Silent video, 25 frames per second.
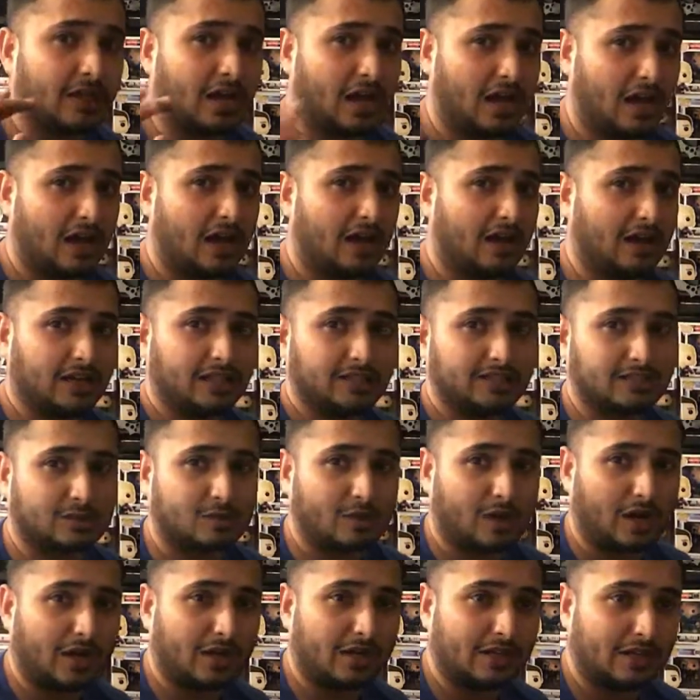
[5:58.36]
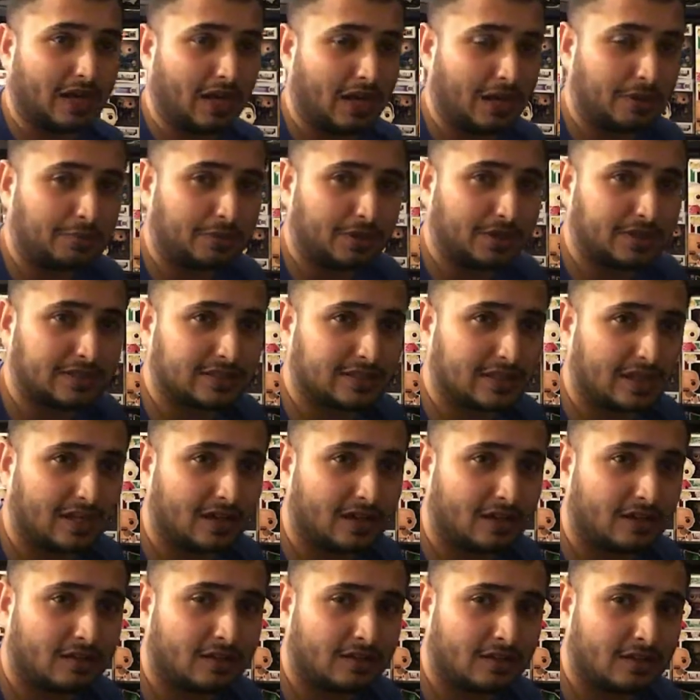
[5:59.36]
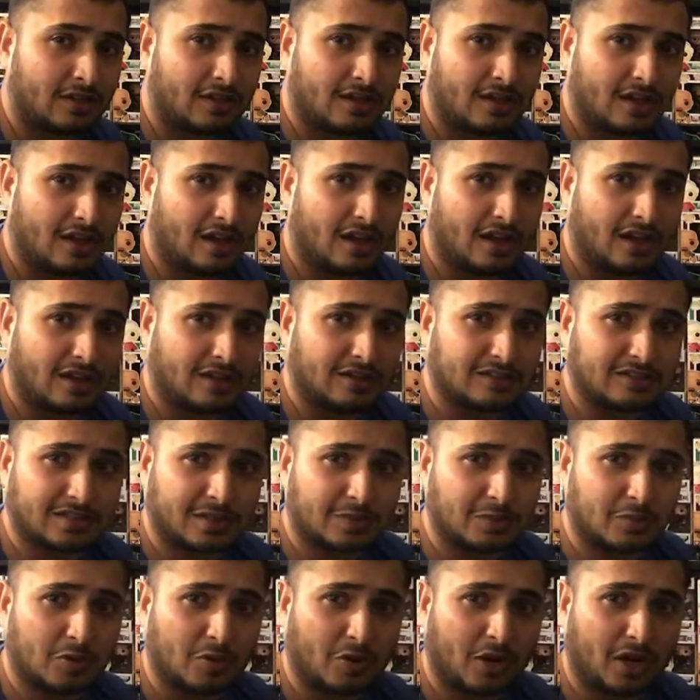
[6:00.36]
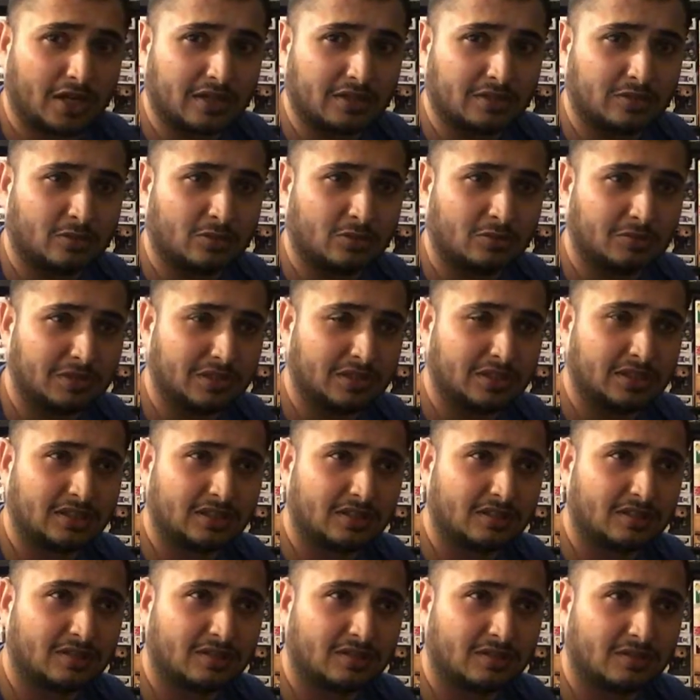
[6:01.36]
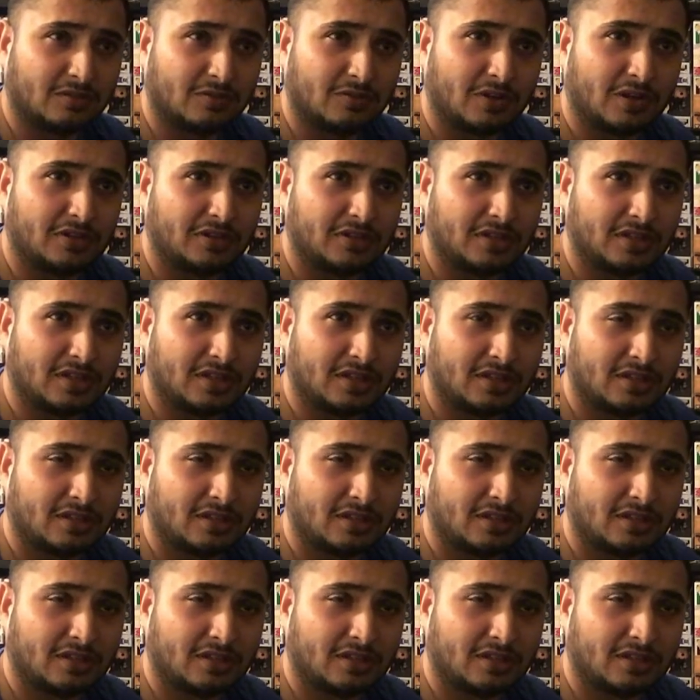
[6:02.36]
it's quite high praise there, because I'm quite normally very